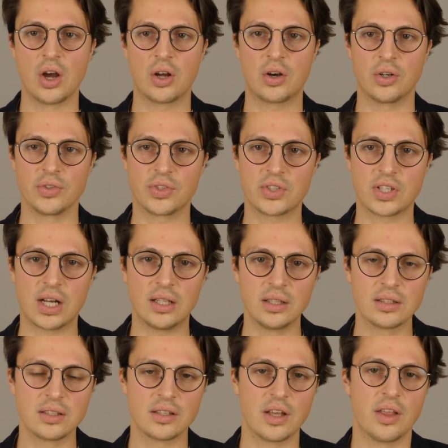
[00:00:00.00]

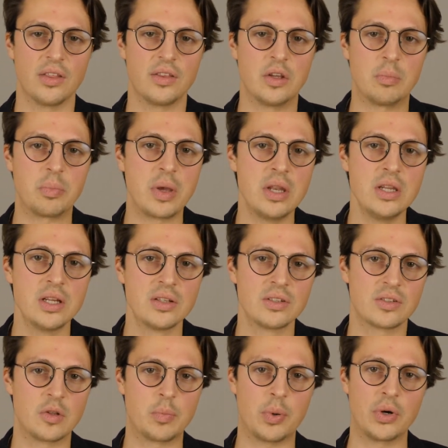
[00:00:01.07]
consult the
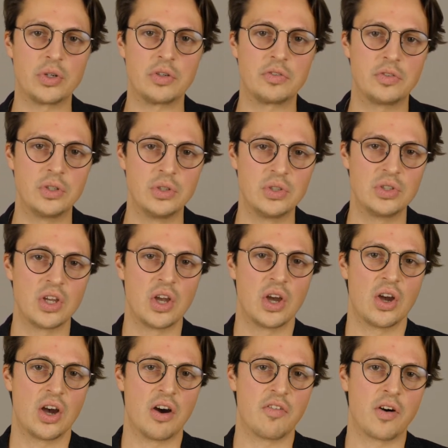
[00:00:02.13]
opinions, the point of views
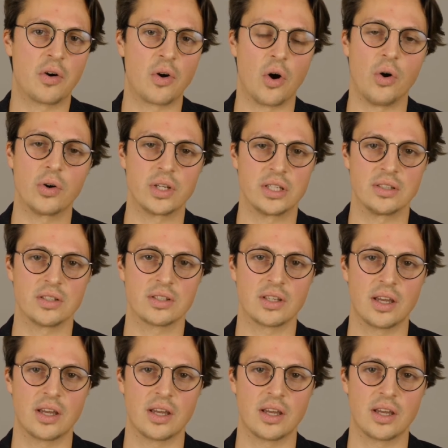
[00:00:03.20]
of our audience.